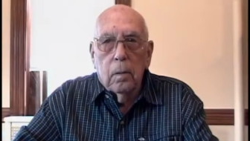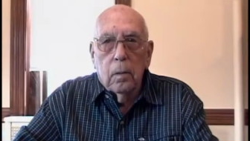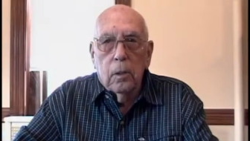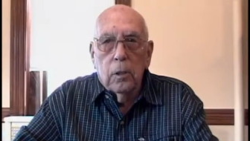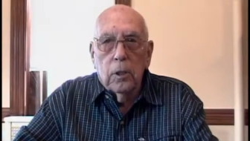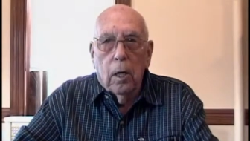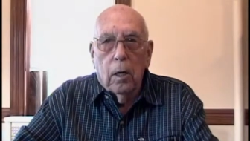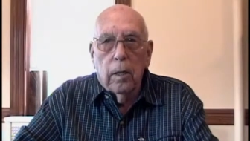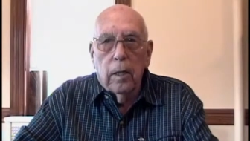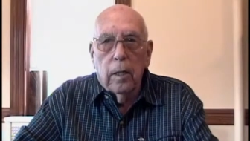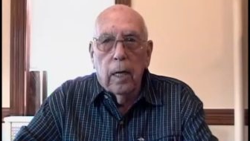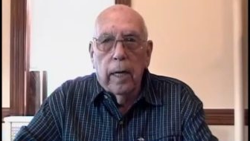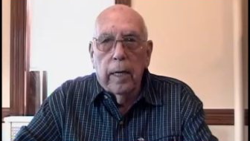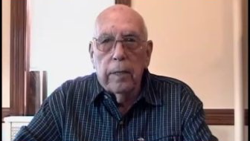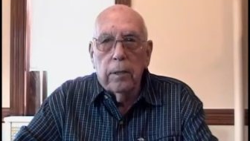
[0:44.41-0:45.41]
started
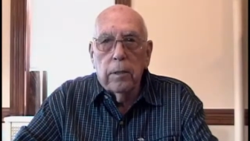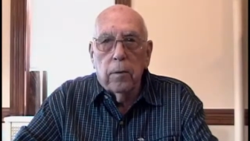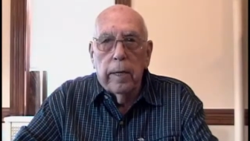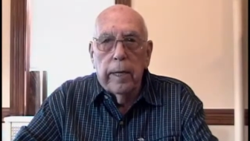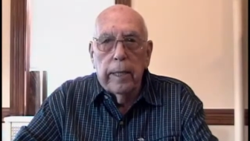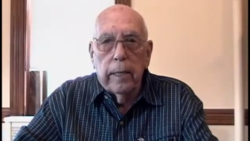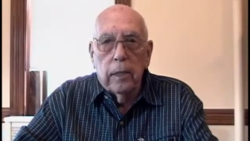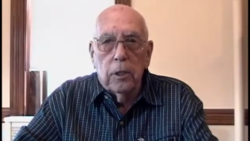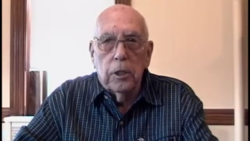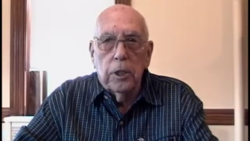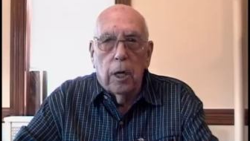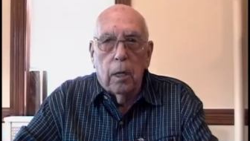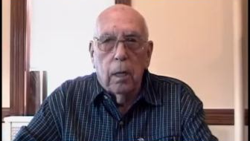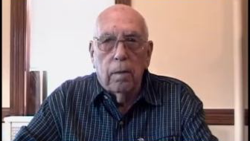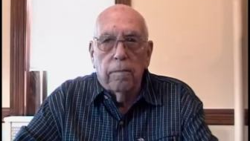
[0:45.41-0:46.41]
9th grade at
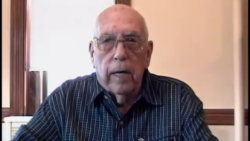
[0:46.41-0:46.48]
Charlotte